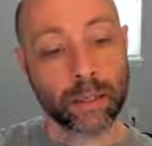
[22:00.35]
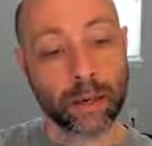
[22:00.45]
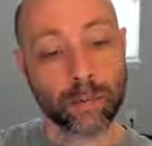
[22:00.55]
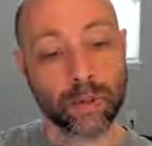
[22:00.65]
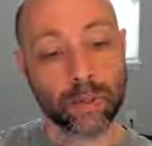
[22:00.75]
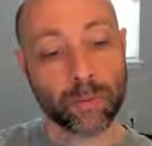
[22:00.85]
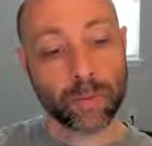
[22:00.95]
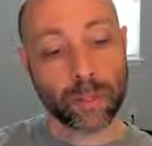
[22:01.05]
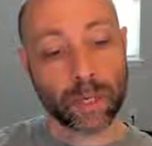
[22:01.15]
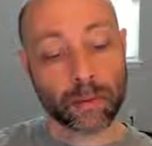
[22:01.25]
I really
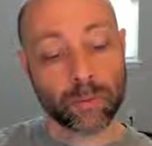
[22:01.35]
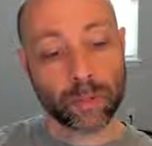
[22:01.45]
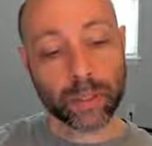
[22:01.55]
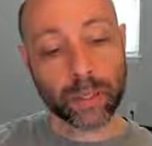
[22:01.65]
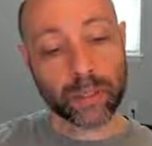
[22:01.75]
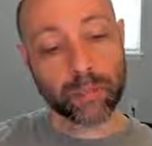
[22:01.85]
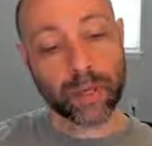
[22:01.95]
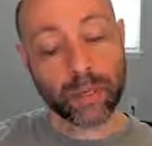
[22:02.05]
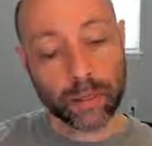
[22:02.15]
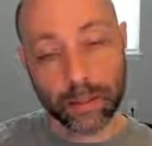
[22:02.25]
like to
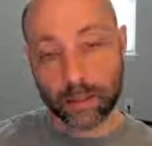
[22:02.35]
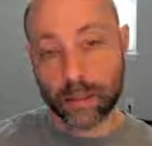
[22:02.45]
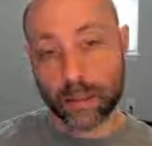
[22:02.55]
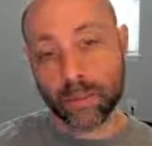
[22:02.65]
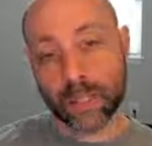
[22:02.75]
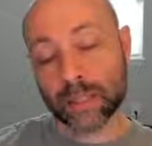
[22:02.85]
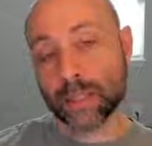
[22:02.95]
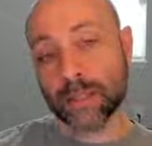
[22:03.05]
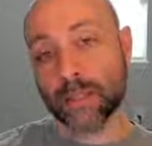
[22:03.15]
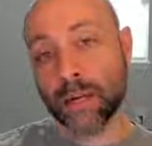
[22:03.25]
make commits
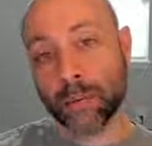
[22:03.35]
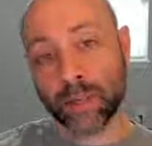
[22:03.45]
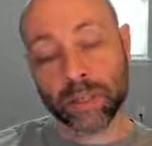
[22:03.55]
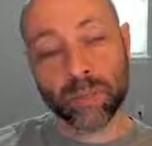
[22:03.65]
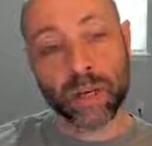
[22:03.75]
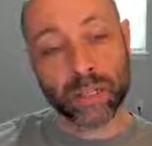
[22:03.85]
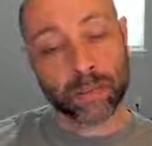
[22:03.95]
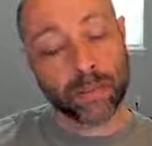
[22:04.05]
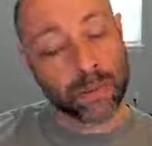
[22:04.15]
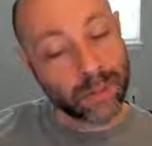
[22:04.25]
as atomic as
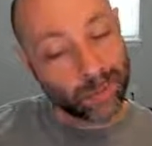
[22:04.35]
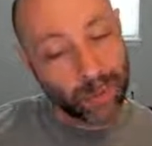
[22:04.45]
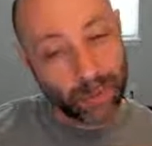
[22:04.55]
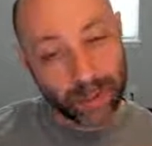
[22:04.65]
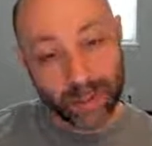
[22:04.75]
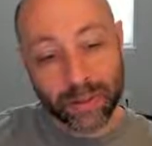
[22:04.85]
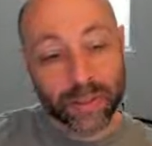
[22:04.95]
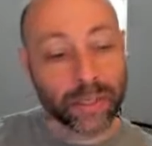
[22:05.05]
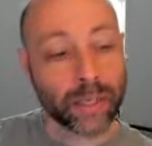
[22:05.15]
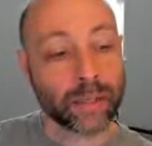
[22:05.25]
possible so that people can
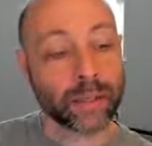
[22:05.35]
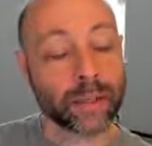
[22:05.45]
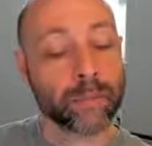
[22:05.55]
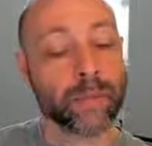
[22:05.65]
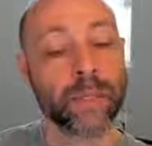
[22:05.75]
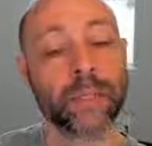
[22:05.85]
understand them,